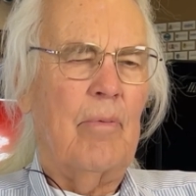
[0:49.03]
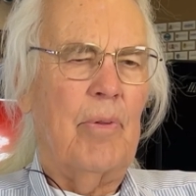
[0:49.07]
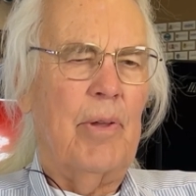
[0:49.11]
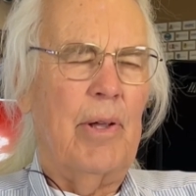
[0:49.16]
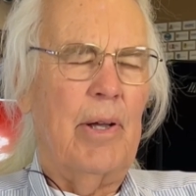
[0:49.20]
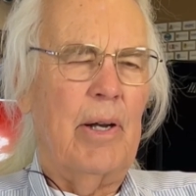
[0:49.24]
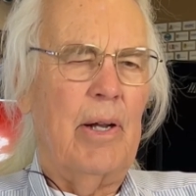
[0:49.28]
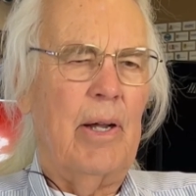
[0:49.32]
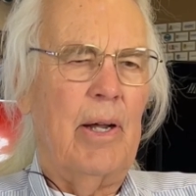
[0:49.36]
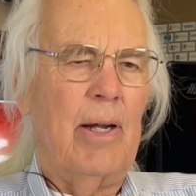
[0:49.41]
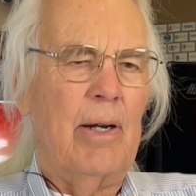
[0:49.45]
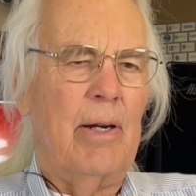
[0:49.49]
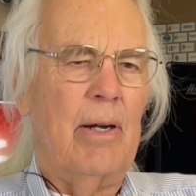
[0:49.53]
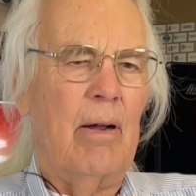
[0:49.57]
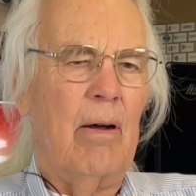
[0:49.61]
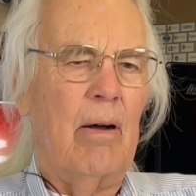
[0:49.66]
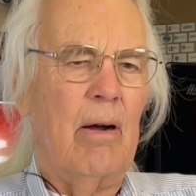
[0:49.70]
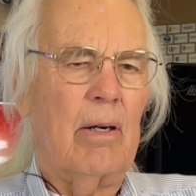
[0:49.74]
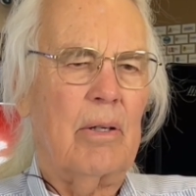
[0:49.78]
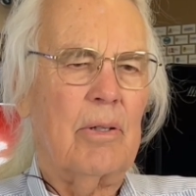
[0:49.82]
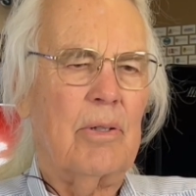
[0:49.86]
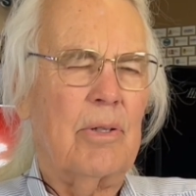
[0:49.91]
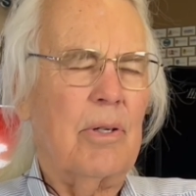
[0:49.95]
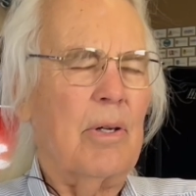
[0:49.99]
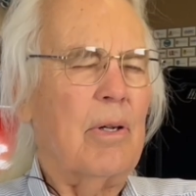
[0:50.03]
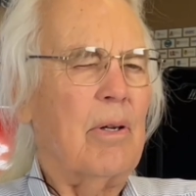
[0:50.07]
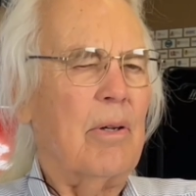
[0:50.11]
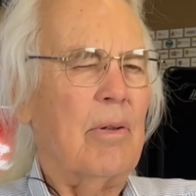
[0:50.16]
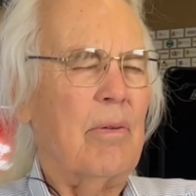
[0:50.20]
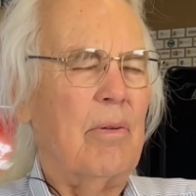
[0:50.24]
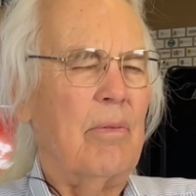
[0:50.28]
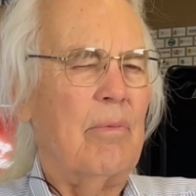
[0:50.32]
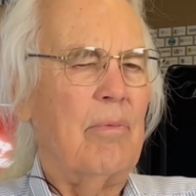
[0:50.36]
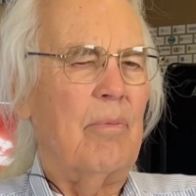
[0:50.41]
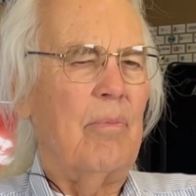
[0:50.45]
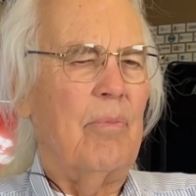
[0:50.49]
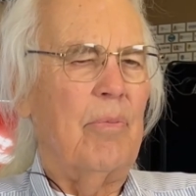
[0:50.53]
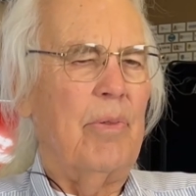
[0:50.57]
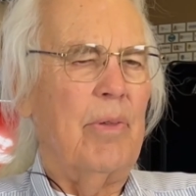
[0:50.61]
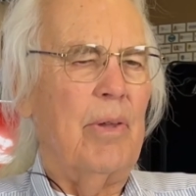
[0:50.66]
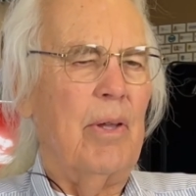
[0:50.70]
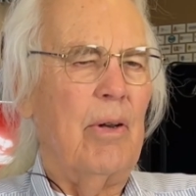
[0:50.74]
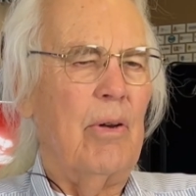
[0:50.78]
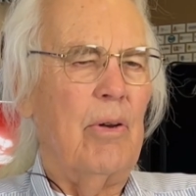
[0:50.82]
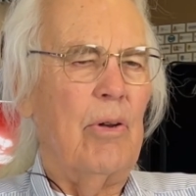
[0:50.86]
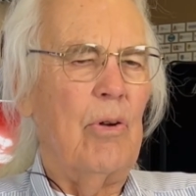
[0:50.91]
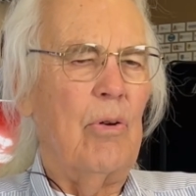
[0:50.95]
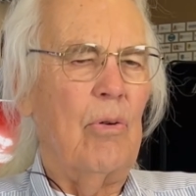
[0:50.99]
that had knocked,
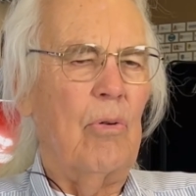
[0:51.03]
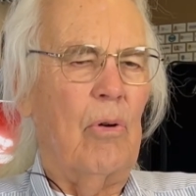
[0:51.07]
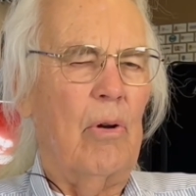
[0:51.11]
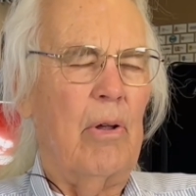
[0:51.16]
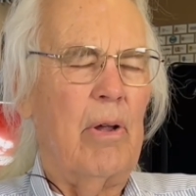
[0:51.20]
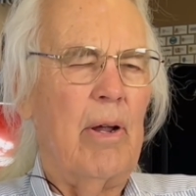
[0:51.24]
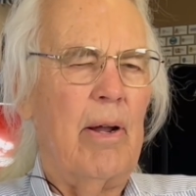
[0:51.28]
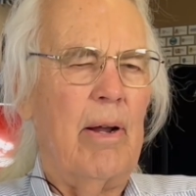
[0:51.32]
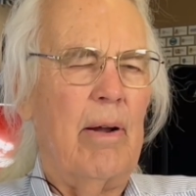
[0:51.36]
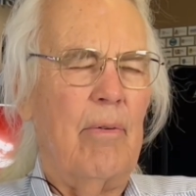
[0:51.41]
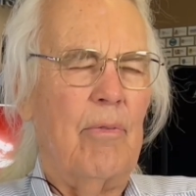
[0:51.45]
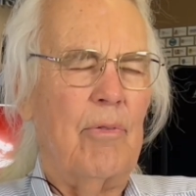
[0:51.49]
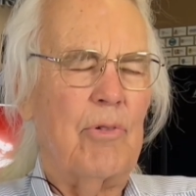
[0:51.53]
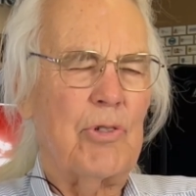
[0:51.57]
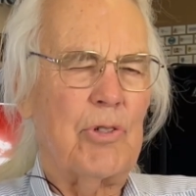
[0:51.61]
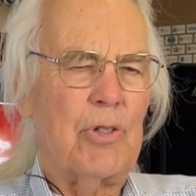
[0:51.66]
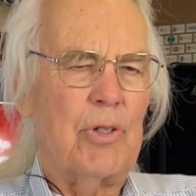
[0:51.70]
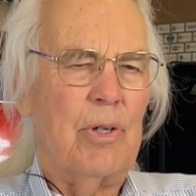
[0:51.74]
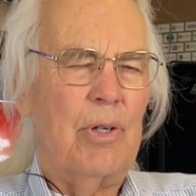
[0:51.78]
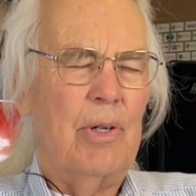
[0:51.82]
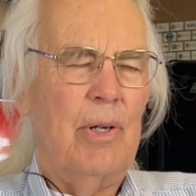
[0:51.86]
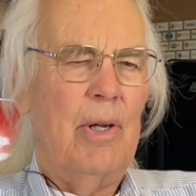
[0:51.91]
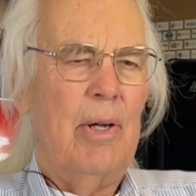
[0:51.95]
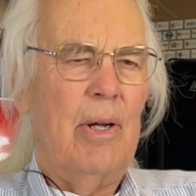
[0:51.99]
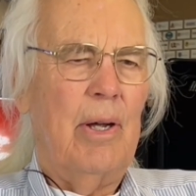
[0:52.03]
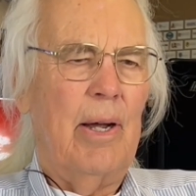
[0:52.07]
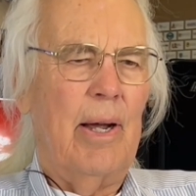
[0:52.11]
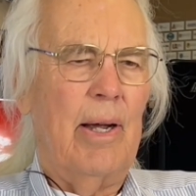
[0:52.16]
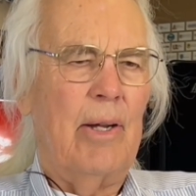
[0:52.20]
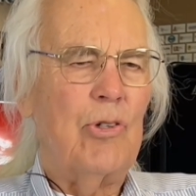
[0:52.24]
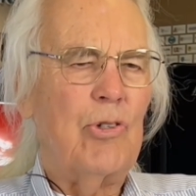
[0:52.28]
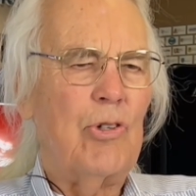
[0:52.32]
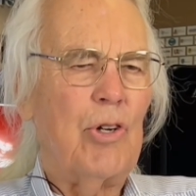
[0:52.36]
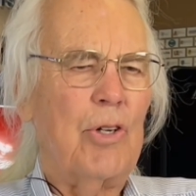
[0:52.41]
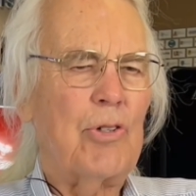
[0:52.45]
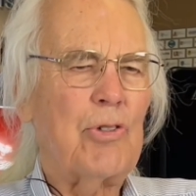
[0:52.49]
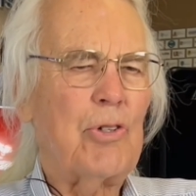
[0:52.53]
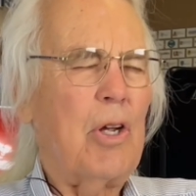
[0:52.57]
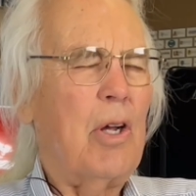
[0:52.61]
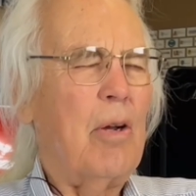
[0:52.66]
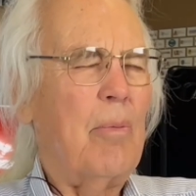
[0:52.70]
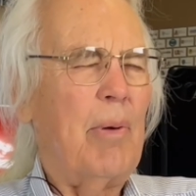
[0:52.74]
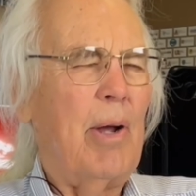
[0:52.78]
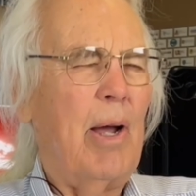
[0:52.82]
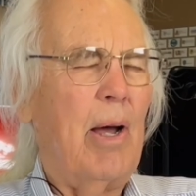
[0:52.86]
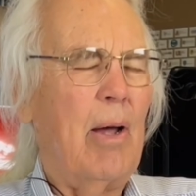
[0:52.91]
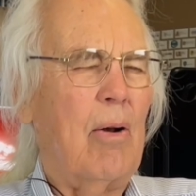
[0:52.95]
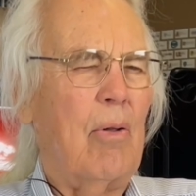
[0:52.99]
the new leaves had just
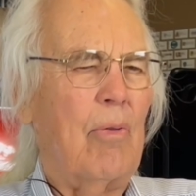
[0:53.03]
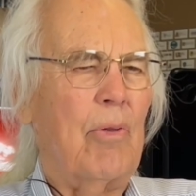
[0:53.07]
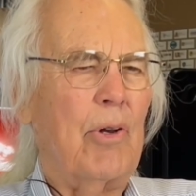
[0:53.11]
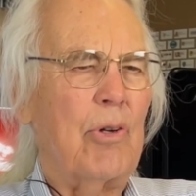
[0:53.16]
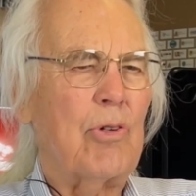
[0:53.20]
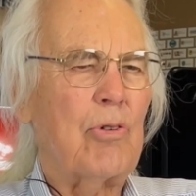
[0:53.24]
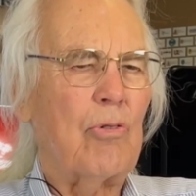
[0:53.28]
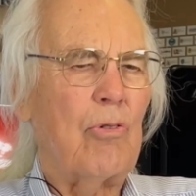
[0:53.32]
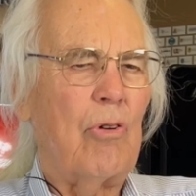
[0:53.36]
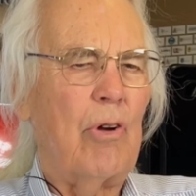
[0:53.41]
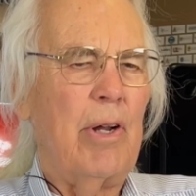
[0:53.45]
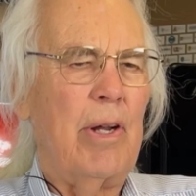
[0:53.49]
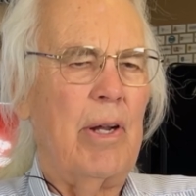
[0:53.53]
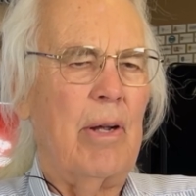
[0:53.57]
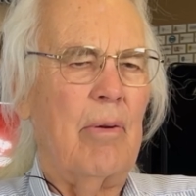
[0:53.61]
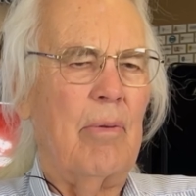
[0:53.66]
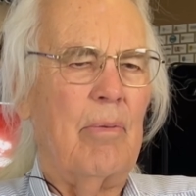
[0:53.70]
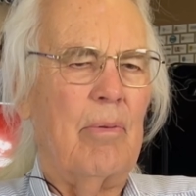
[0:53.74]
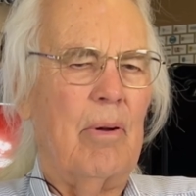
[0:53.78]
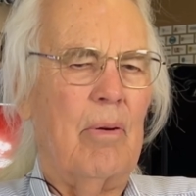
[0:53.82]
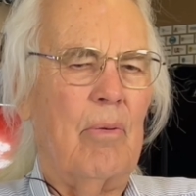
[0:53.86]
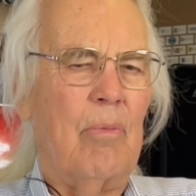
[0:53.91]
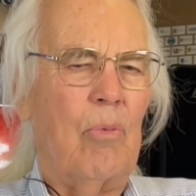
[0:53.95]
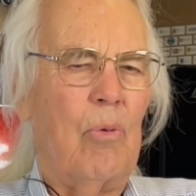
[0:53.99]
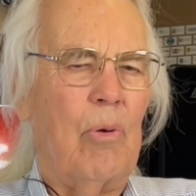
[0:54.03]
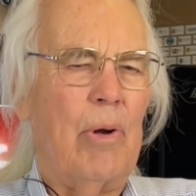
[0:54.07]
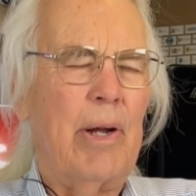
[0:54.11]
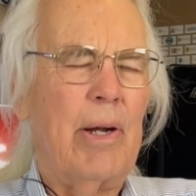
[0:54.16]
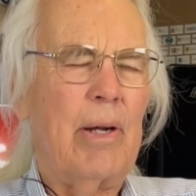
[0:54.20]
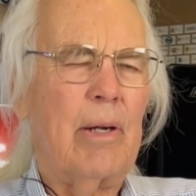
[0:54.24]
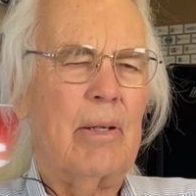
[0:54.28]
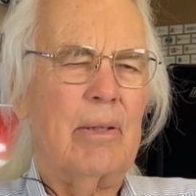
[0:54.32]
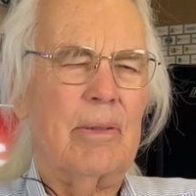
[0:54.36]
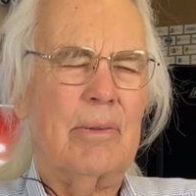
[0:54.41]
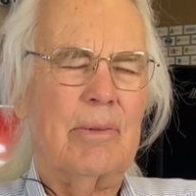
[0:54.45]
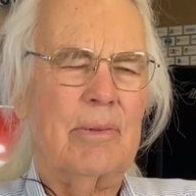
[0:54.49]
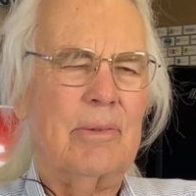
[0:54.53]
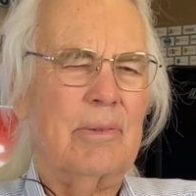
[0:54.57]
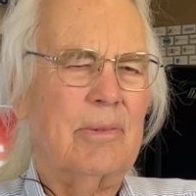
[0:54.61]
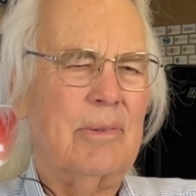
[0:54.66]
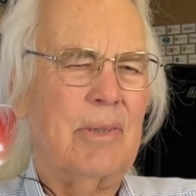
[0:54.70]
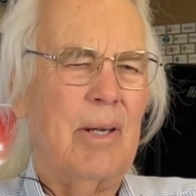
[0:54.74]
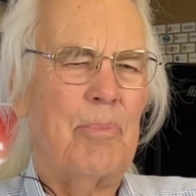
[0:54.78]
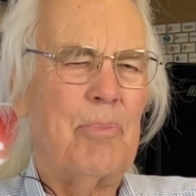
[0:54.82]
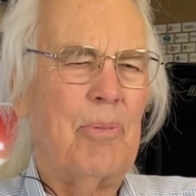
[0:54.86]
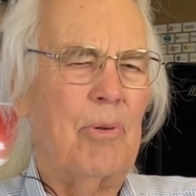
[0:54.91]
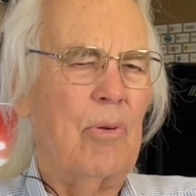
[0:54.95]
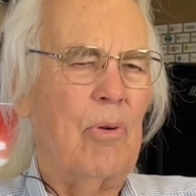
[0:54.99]
come out on the tree a
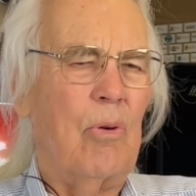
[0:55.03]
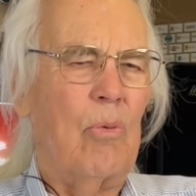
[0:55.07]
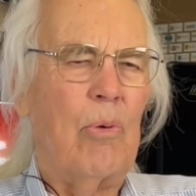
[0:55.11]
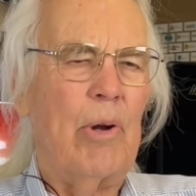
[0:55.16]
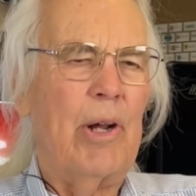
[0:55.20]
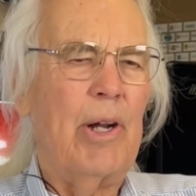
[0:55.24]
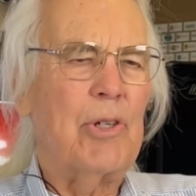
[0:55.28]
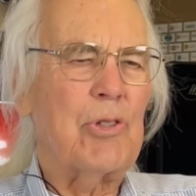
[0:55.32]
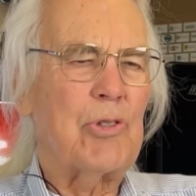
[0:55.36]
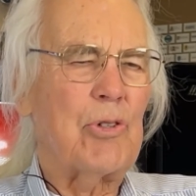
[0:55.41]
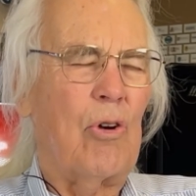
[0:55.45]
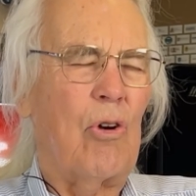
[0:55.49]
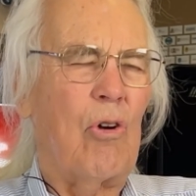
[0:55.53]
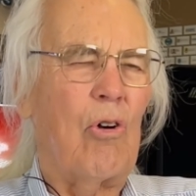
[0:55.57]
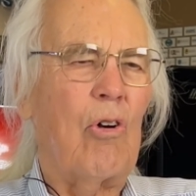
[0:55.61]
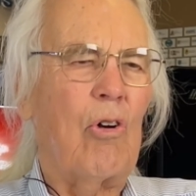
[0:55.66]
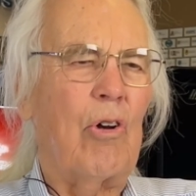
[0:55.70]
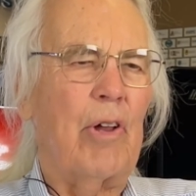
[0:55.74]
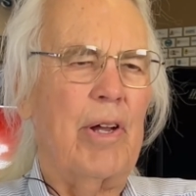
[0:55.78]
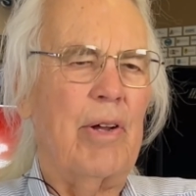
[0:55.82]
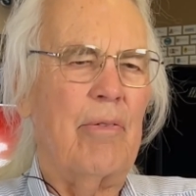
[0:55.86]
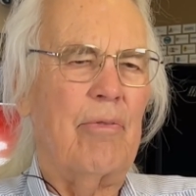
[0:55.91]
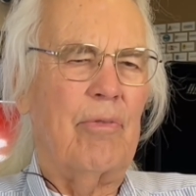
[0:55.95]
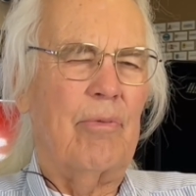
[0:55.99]
couple of weeks early,